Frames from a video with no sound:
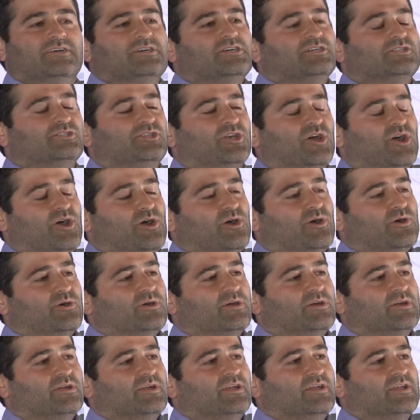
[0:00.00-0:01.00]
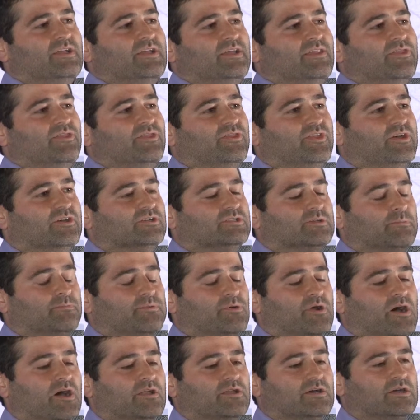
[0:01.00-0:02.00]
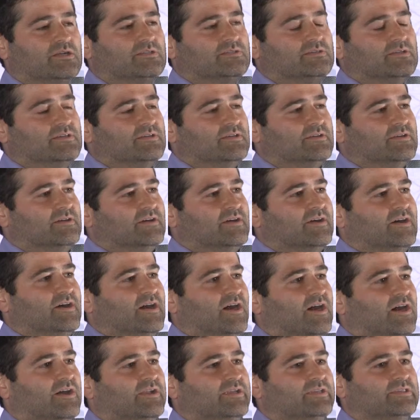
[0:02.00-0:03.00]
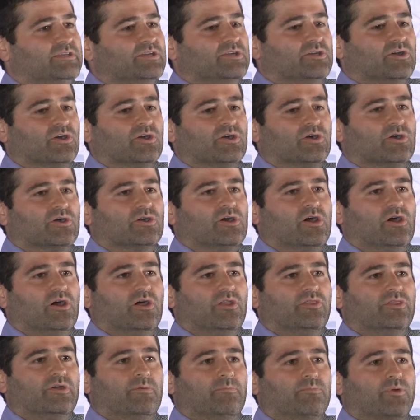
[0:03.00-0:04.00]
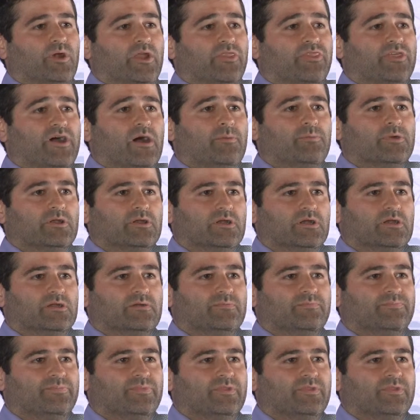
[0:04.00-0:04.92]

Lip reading: So there's a product on Indiegogo called the breathometer.